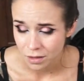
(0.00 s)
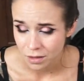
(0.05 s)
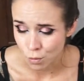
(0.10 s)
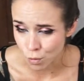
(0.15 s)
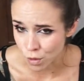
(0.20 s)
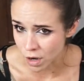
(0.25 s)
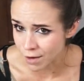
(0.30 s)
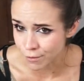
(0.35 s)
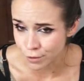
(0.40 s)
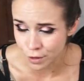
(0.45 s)

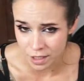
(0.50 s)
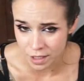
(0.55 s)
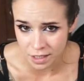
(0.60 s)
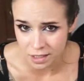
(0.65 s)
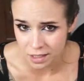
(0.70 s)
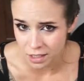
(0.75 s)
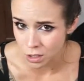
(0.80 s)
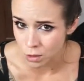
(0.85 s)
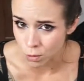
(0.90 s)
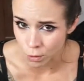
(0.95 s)
whatever it is
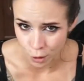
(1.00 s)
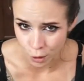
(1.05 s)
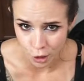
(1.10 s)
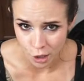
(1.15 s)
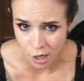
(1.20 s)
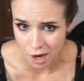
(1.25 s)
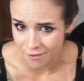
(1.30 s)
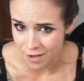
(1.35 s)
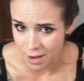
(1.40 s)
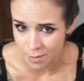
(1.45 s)
that you ordered
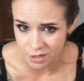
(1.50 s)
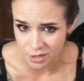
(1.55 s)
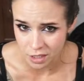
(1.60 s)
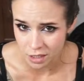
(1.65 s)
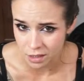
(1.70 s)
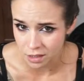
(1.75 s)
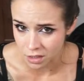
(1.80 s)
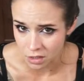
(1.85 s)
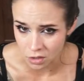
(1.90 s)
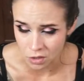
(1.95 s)
off
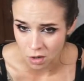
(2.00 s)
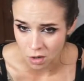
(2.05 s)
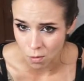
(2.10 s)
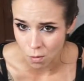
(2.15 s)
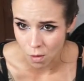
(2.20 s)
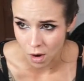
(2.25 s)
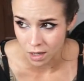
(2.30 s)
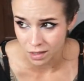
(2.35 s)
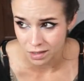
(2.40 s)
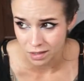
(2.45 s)
Amazon that you don't
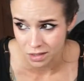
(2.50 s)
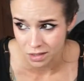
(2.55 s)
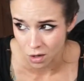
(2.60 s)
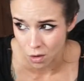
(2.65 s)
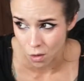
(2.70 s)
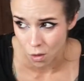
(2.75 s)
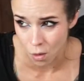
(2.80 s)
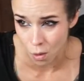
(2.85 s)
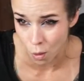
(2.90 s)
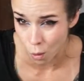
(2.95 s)
want to
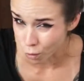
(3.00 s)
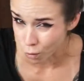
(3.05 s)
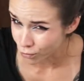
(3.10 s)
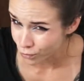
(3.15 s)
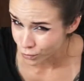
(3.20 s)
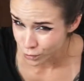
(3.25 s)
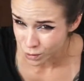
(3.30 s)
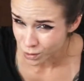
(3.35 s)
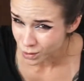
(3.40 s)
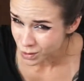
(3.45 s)
Whole
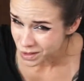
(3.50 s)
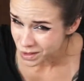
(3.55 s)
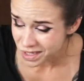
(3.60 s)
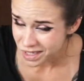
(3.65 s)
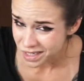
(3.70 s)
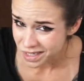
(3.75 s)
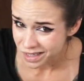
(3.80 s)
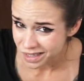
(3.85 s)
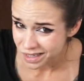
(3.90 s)
Foods.